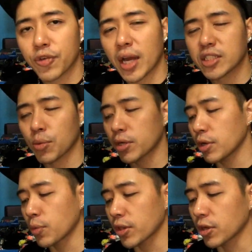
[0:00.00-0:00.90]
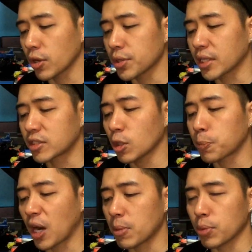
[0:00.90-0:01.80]
Now if you guys are wondering whether or not you can
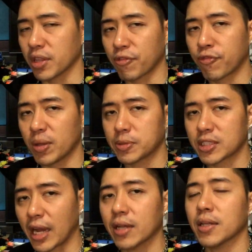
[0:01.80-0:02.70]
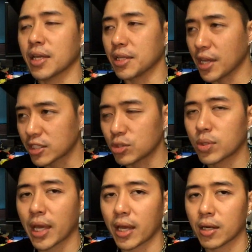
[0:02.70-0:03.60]
still prime it with the flip style, yes
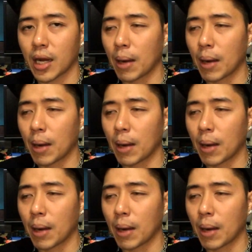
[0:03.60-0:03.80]
you can.